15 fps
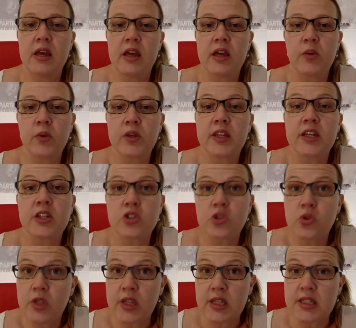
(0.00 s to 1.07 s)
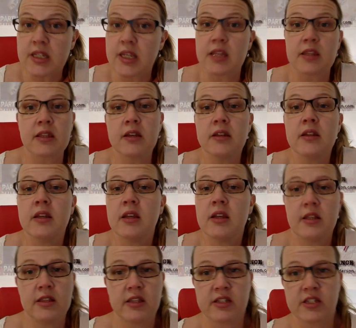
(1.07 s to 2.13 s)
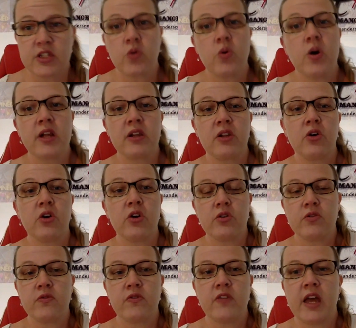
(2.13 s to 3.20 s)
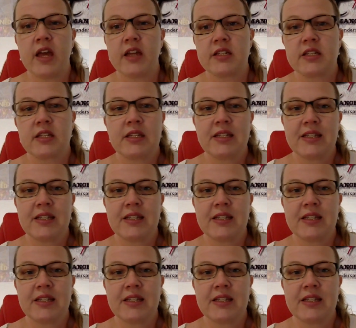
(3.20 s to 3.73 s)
And when they do get together, there's quite a lot of that,